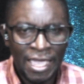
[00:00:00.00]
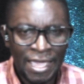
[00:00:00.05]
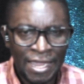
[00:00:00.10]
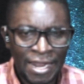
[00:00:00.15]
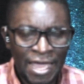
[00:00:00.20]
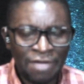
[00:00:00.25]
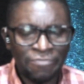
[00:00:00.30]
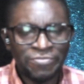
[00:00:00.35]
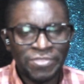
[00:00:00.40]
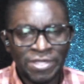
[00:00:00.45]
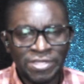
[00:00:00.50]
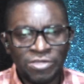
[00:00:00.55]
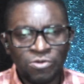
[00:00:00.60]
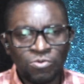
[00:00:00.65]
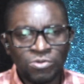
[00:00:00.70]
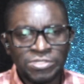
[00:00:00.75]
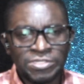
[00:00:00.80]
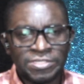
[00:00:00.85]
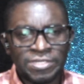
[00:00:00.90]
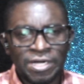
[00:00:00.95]
And after he
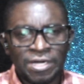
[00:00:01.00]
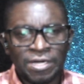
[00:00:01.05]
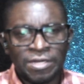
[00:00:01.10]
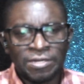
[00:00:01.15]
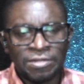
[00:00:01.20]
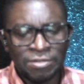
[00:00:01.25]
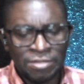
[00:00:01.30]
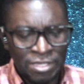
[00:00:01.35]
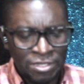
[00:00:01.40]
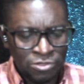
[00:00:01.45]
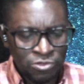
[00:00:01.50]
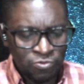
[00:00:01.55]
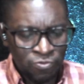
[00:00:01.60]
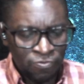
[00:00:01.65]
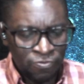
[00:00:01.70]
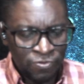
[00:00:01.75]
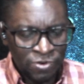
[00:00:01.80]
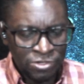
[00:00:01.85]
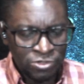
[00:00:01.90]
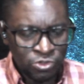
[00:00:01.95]
was done, in
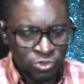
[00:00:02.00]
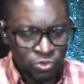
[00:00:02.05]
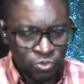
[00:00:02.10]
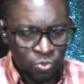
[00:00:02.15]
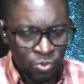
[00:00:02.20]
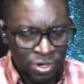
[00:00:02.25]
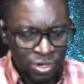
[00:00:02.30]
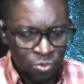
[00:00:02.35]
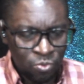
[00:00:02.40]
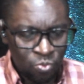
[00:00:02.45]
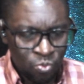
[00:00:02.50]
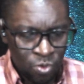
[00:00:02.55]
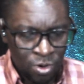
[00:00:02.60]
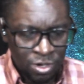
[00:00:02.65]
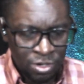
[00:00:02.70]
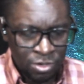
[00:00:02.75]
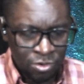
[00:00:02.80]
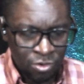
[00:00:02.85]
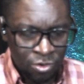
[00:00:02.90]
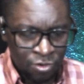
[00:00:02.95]
verse
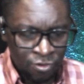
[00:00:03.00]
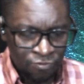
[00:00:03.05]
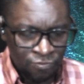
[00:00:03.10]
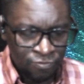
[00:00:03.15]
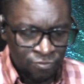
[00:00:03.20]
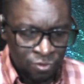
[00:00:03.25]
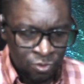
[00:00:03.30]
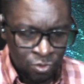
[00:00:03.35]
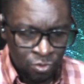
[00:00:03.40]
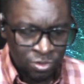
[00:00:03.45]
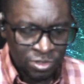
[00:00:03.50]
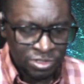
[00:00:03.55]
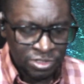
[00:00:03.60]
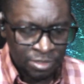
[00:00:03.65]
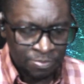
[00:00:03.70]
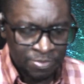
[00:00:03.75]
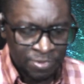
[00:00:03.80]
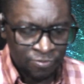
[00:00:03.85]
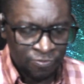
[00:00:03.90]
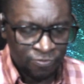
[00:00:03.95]
21 of Luke
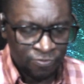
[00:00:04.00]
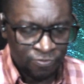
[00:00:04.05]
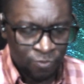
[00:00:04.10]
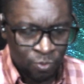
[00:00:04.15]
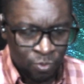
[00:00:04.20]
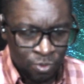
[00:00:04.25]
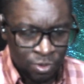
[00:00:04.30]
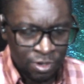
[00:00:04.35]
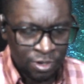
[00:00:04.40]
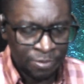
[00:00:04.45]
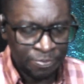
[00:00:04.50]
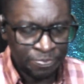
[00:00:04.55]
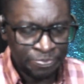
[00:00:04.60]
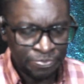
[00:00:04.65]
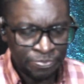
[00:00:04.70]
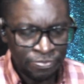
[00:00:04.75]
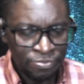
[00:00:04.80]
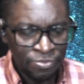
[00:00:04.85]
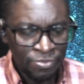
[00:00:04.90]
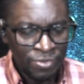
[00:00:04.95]
chapter 4,
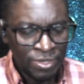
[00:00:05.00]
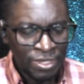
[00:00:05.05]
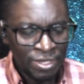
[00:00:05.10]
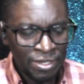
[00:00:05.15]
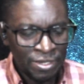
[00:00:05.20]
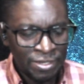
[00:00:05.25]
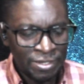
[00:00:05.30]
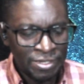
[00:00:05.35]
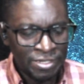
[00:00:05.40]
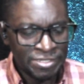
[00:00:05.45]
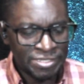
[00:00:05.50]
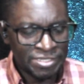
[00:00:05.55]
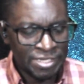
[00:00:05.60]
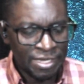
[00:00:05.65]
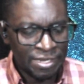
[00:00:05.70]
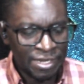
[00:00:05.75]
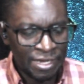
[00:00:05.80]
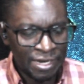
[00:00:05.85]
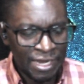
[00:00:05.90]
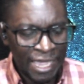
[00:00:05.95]
he
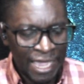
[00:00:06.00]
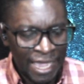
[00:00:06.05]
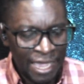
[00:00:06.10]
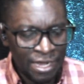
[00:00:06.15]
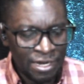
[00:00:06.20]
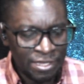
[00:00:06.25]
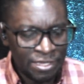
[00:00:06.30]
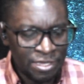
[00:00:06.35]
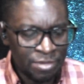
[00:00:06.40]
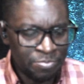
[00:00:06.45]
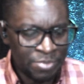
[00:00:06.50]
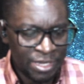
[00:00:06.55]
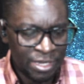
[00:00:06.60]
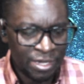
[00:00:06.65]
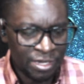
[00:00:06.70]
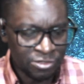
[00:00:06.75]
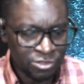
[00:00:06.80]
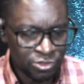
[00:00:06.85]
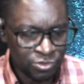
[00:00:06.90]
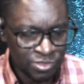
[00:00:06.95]
said that, and he
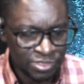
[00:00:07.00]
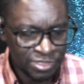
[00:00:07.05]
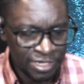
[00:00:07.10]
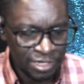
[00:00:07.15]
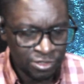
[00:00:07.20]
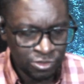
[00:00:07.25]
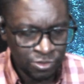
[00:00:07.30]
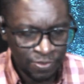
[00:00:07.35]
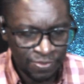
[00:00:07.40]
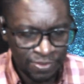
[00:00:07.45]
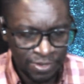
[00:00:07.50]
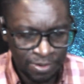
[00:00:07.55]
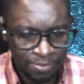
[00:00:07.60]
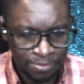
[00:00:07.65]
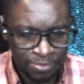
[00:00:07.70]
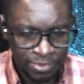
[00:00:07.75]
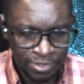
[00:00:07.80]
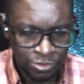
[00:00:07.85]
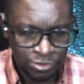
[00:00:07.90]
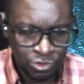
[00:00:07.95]
began to say to
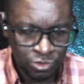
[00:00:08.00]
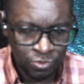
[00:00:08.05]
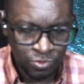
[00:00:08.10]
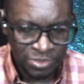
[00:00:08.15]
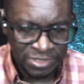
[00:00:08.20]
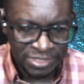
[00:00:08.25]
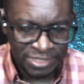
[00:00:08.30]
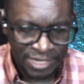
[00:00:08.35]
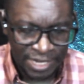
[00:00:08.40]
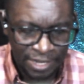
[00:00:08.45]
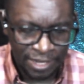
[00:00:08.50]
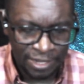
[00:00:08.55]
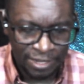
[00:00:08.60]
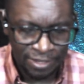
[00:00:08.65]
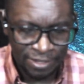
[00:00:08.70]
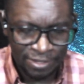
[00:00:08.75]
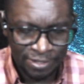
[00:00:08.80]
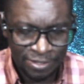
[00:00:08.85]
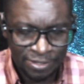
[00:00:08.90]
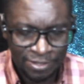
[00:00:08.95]
them,
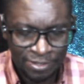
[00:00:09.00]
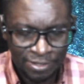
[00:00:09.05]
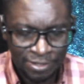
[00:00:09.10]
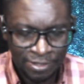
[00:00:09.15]
today,